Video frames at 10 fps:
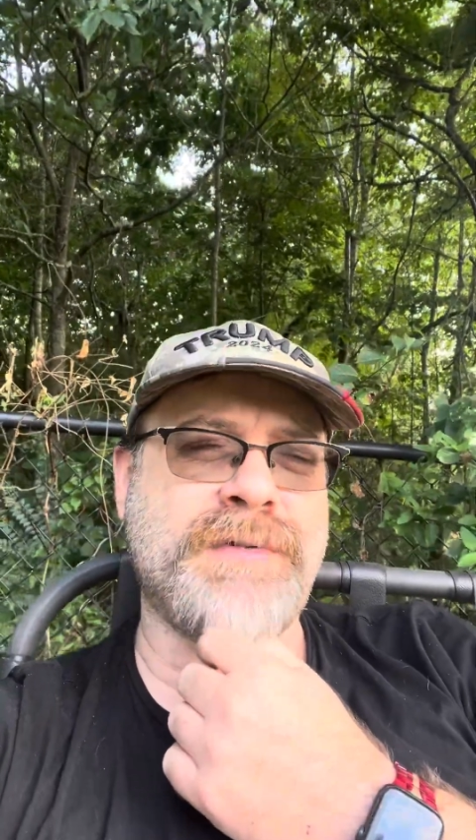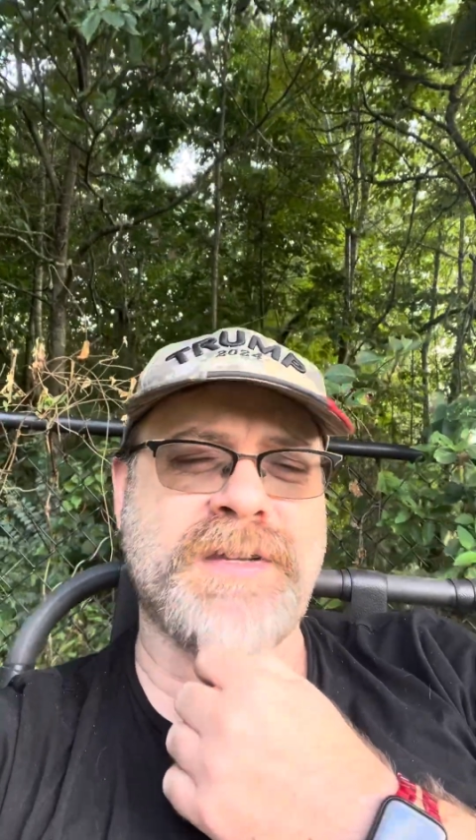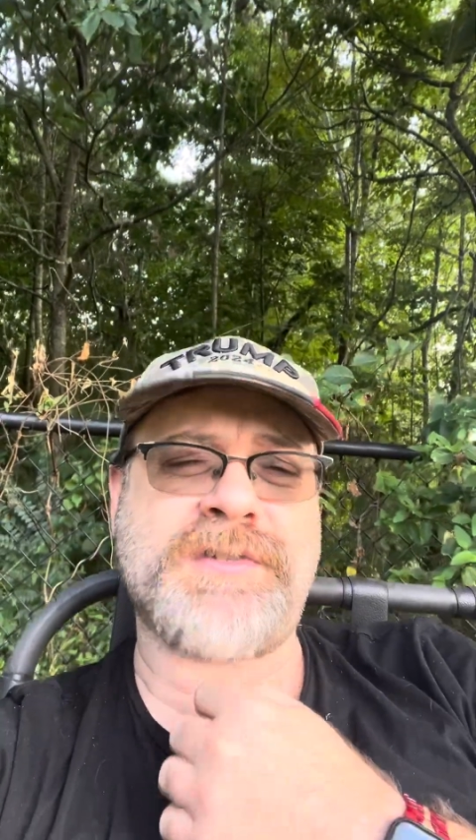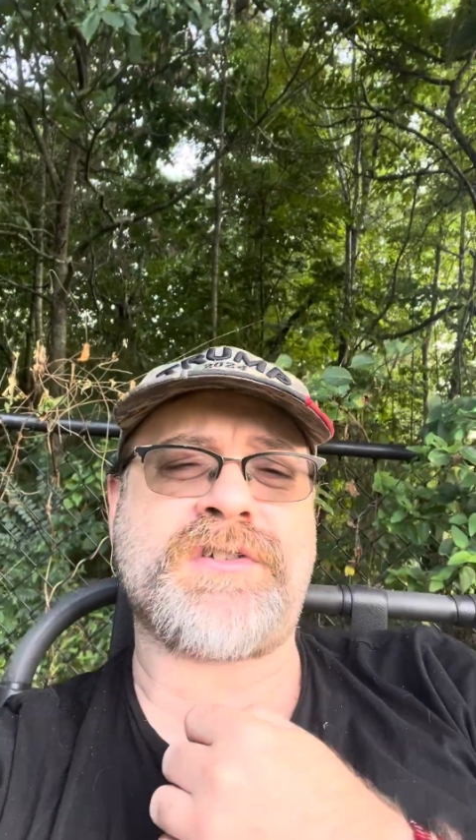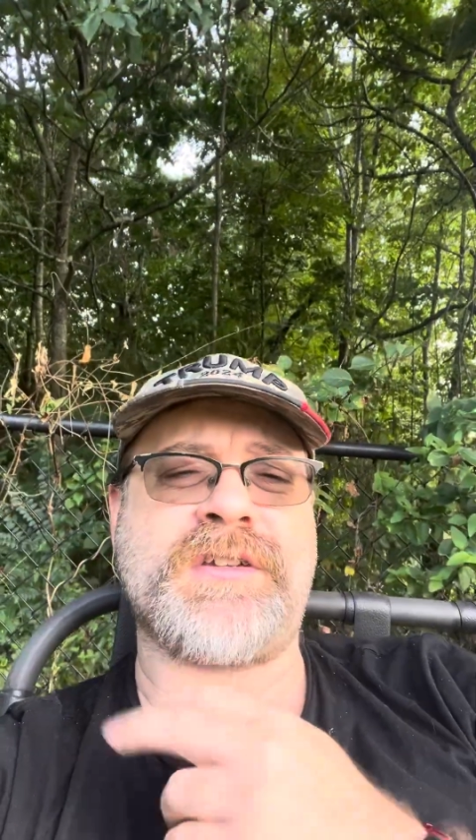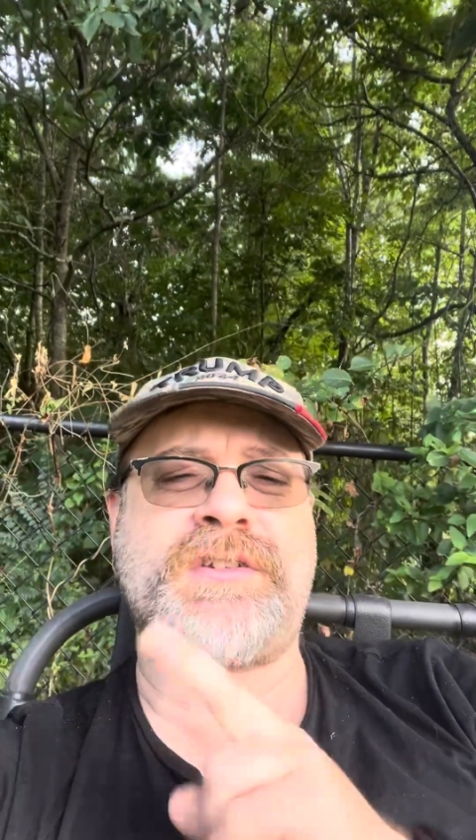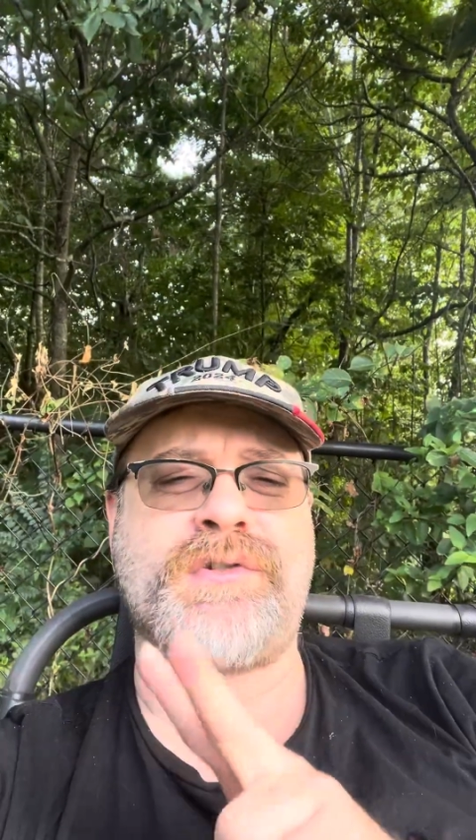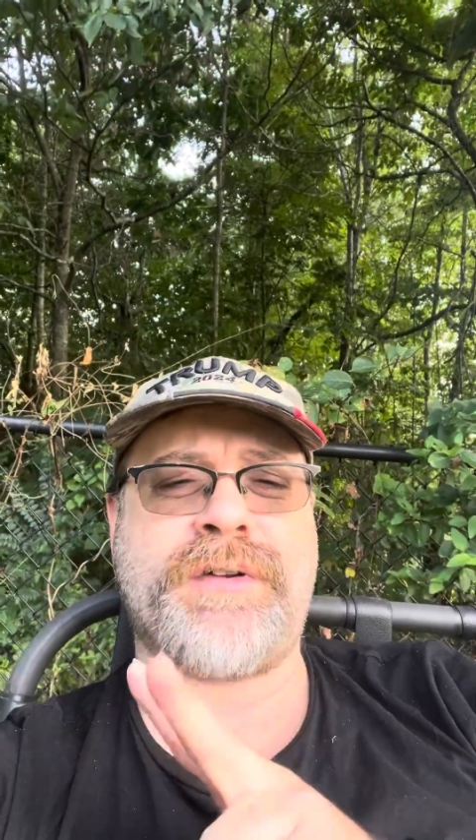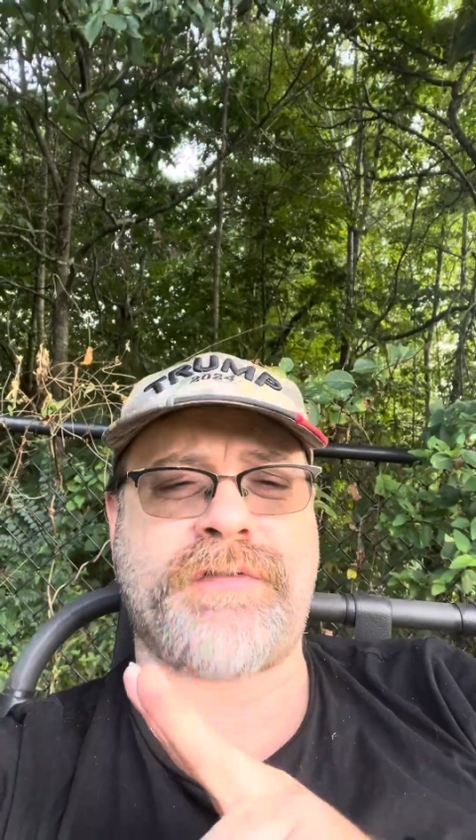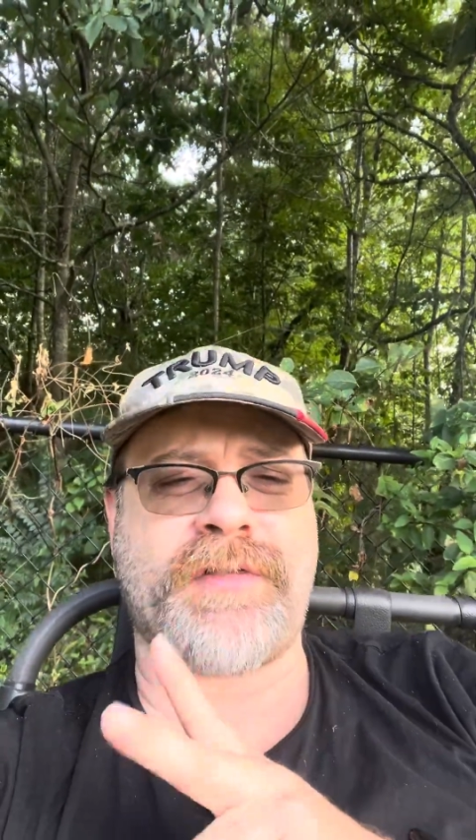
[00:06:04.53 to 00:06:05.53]
potentially
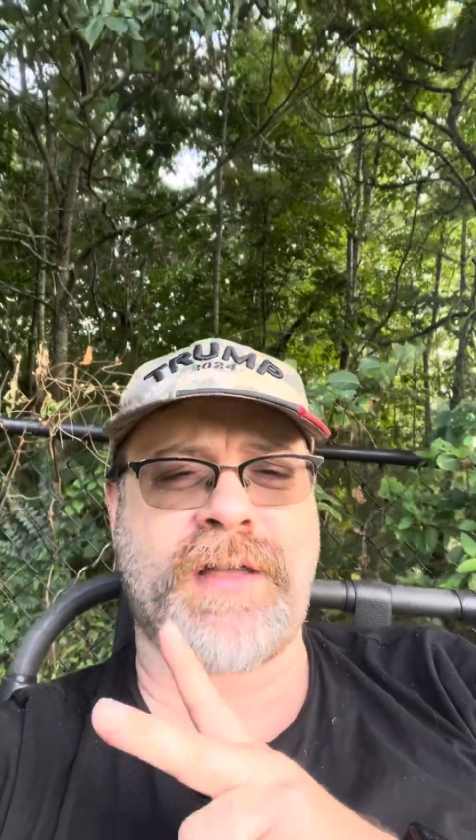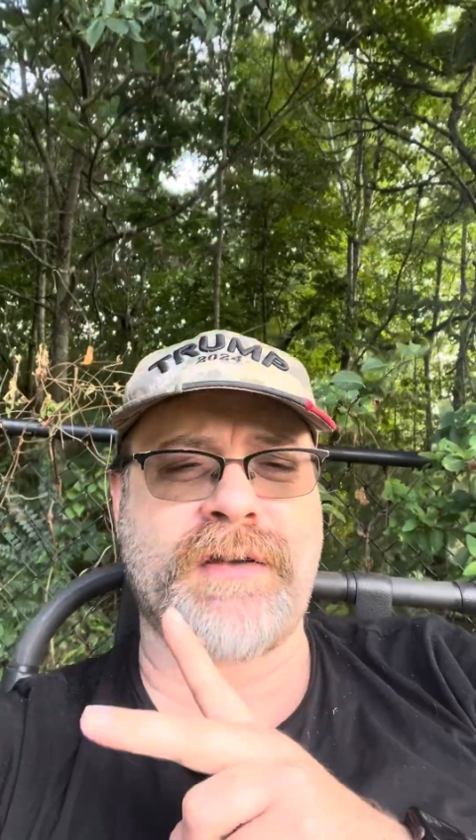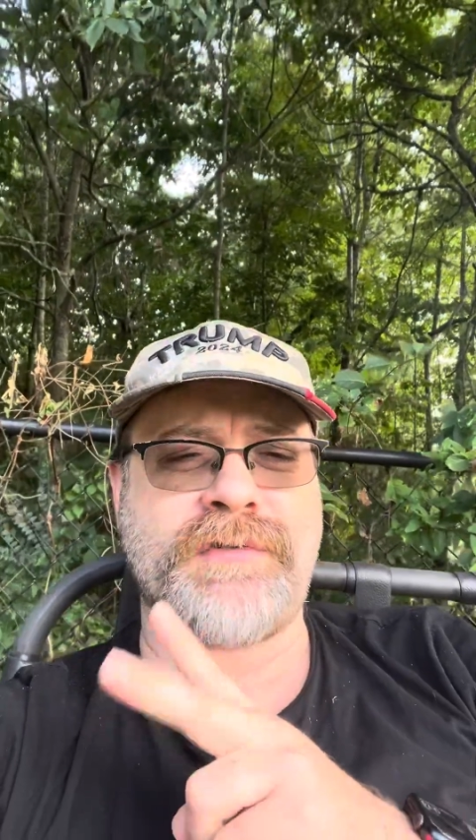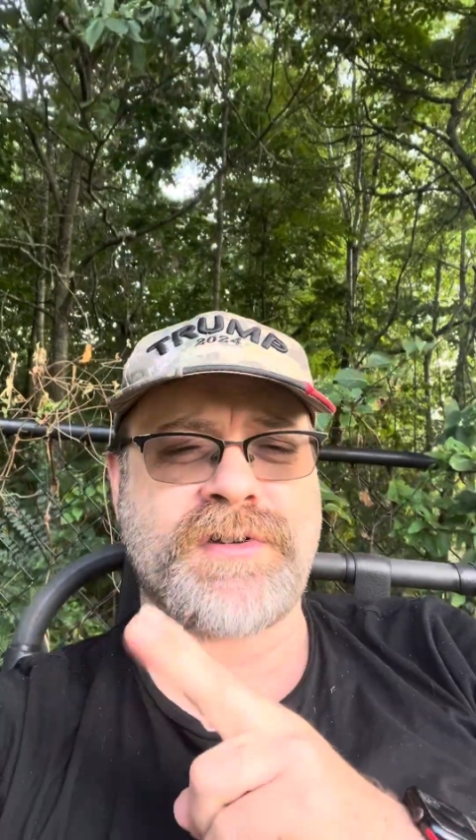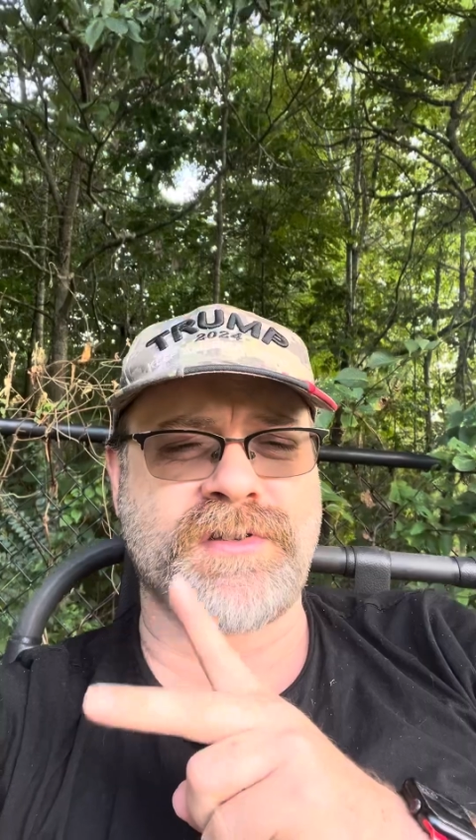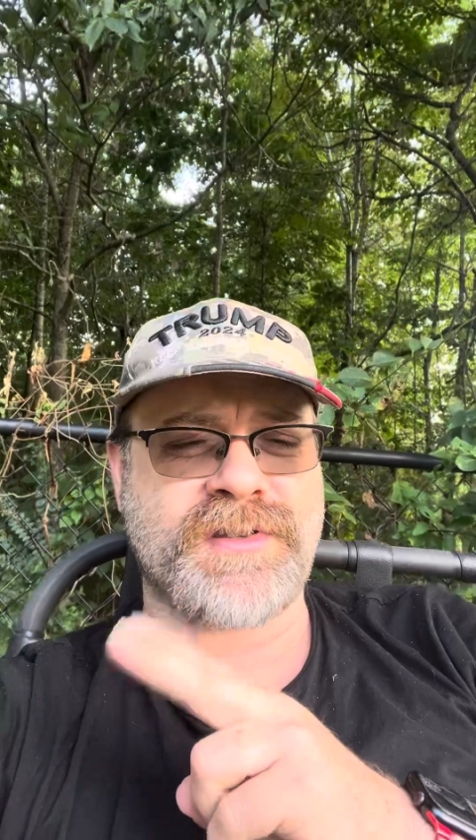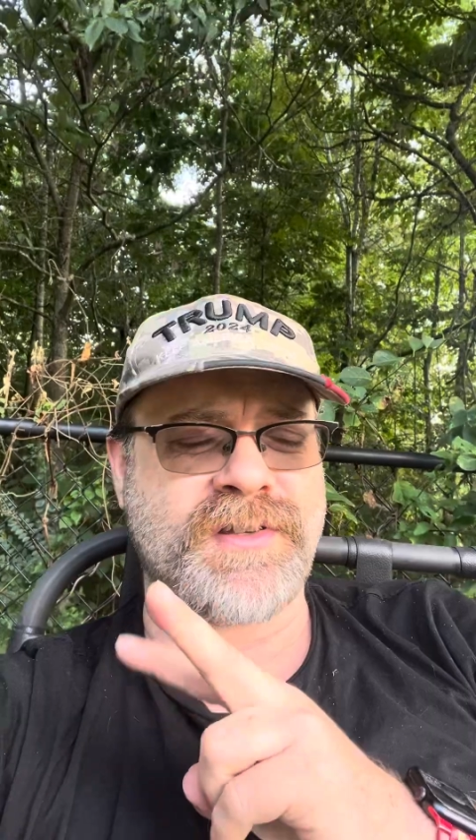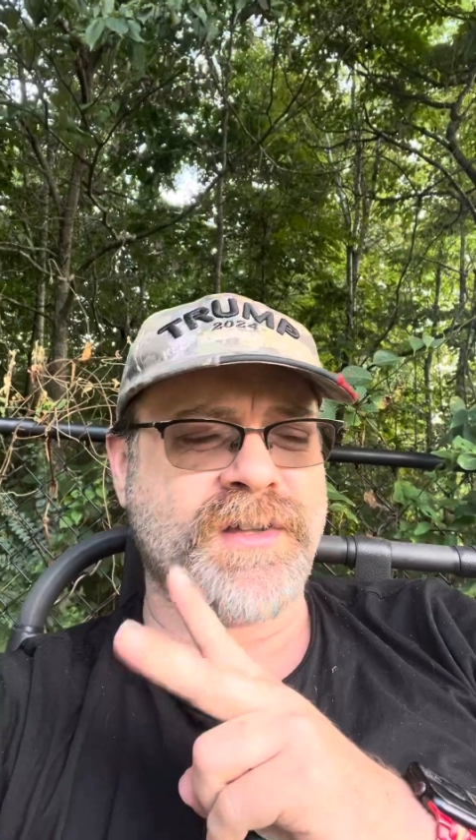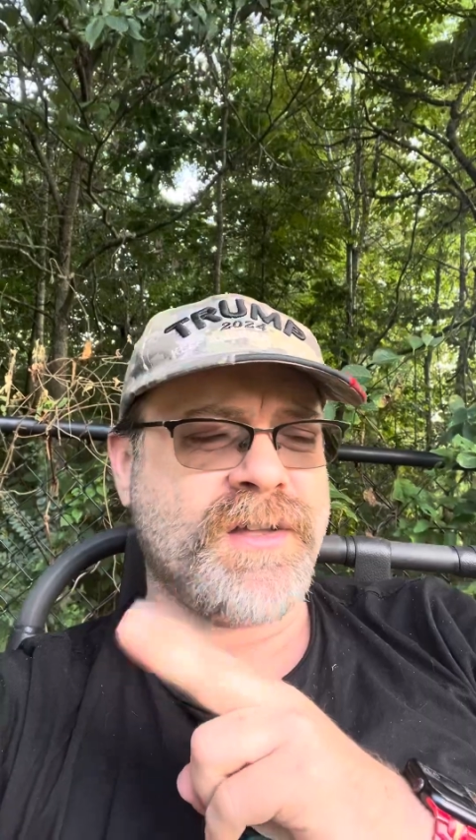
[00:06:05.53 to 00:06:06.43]
2 different languages.